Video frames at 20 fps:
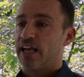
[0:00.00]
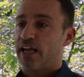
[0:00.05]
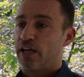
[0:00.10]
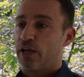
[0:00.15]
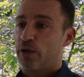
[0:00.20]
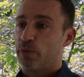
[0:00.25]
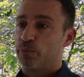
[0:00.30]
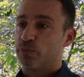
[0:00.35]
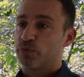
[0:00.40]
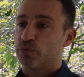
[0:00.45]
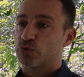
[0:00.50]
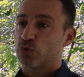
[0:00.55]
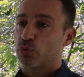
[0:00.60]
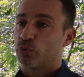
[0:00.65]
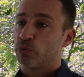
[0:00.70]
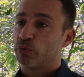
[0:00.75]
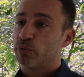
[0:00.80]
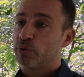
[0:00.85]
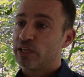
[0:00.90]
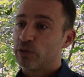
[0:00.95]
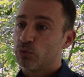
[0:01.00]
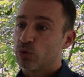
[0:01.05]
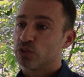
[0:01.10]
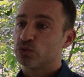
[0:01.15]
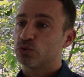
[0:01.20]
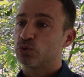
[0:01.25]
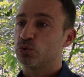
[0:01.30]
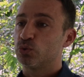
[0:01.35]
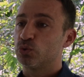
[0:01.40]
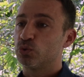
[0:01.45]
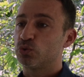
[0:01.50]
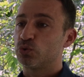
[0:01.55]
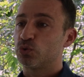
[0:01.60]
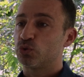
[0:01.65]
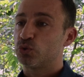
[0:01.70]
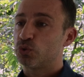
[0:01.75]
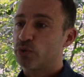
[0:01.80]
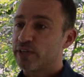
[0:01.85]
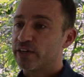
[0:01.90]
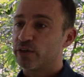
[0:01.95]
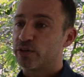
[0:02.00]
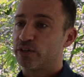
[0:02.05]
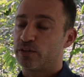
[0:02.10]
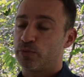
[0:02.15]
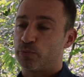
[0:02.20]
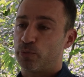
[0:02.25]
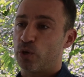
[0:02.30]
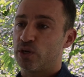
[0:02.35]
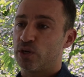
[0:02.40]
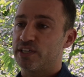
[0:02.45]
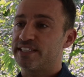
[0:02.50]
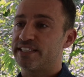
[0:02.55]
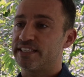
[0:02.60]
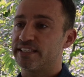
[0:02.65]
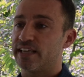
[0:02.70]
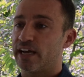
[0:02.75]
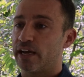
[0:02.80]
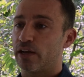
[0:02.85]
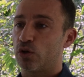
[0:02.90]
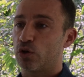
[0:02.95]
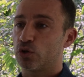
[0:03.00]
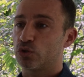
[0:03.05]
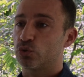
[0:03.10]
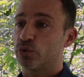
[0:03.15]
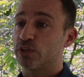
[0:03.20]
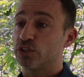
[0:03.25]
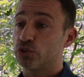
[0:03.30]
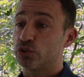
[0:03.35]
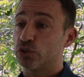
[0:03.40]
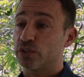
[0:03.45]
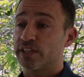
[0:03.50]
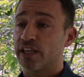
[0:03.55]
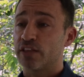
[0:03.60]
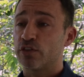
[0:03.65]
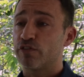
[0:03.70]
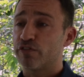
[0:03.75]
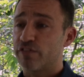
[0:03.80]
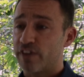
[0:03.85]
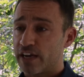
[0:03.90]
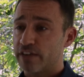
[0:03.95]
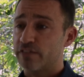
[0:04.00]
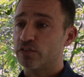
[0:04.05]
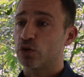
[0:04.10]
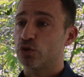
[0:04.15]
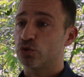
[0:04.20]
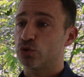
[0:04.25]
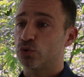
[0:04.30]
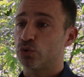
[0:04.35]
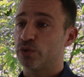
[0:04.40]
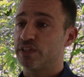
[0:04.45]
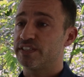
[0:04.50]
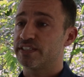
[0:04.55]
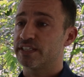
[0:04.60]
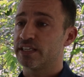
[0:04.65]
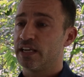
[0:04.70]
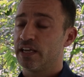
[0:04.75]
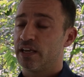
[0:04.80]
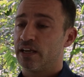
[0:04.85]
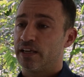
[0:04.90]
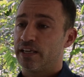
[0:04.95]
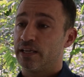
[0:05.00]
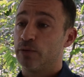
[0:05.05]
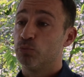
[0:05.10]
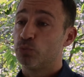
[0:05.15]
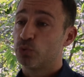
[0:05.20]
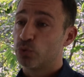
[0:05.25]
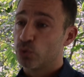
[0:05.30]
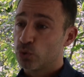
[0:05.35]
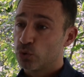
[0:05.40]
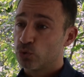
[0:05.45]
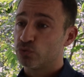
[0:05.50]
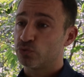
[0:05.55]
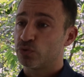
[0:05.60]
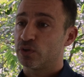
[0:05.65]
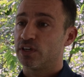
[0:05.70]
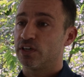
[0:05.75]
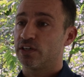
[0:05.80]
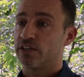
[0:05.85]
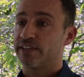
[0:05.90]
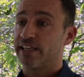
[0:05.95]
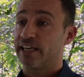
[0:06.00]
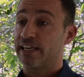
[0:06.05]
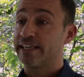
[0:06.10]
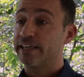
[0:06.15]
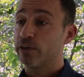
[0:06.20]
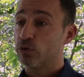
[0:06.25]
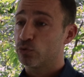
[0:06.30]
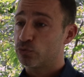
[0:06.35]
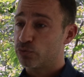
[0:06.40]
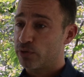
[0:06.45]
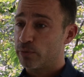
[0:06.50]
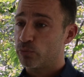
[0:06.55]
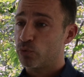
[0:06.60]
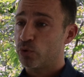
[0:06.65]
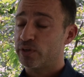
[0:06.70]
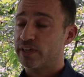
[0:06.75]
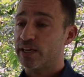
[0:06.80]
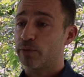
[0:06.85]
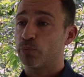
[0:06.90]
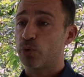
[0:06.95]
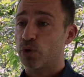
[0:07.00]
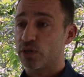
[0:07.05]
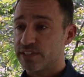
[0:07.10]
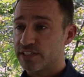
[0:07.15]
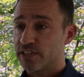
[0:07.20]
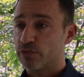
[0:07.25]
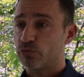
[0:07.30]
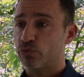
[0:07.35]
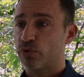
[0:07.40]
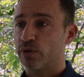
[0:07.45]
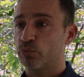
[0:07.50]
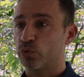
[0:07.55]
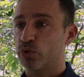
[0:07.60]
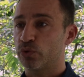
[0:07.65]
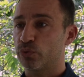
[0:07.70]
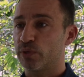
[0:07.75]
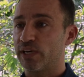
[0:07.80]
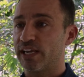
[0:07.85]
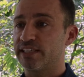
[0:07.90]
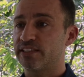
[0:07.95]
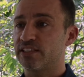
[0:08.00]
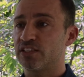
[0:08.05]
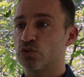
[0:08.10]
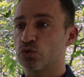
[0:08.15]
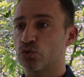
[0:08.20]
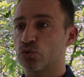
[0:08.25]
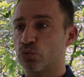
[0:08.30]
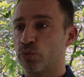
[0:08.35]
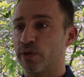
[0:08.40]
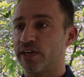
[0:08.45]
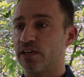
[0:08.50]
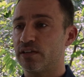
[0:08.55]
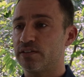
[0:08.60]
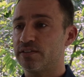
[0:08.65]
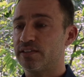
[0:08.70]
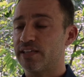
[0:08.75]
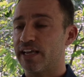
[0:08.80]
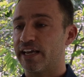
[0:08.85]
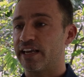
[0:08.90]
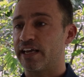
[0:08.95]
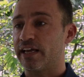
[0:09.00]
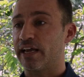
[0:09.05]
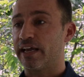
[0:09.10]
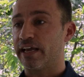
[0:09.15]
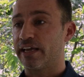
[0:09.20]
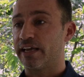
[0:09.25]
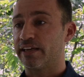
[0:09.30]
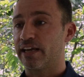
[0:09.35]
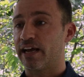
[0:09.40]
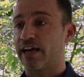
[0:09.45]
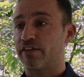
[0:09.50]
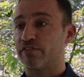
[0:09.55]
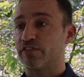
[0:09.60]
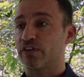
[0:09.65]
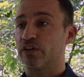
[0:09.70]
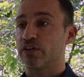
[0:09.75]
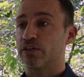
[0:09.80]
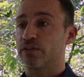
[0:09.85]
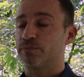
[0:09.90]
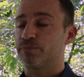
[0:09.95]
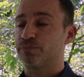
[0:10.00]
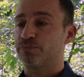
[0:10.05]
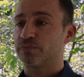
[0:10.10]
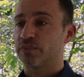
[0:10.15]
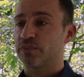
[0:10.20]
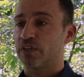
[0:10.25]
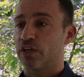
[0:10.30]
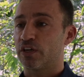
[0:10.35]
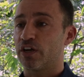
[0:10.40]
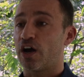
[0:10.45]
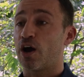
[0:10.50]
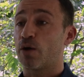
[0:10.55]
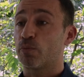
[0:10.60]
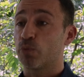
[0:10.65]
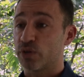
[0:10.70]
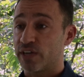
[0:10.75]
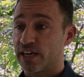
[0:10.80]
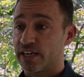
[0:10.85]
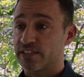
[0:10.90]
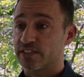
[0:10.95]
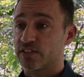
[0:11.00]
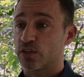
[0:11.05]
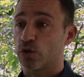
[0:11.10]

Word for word: Um, so we really want to, to trigger policy dialogue to ensure that the five countries improve uh, the legal framework and policy framework related to wetland and, and have um, an harmonized